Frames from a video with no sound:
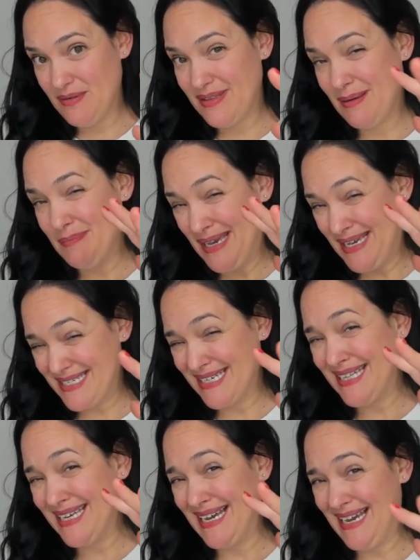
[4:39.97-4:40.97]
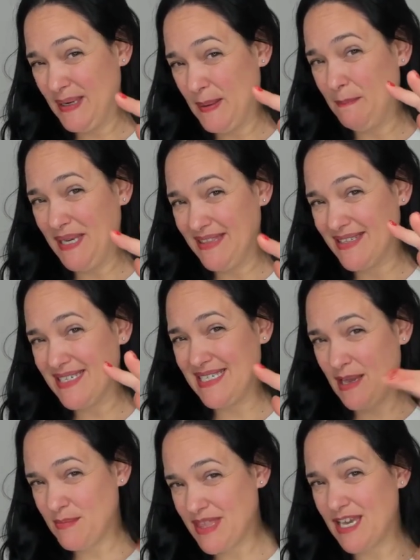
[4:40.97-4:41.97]
They basically kind of mean the
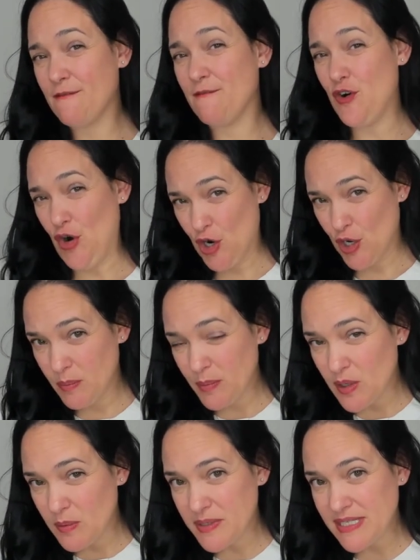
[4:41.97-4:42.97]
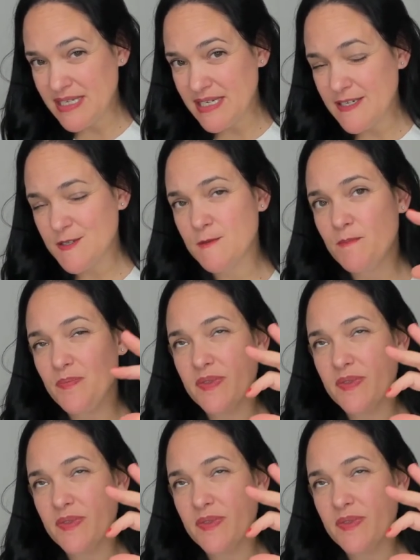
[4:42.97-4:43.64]
same thing for our purposes.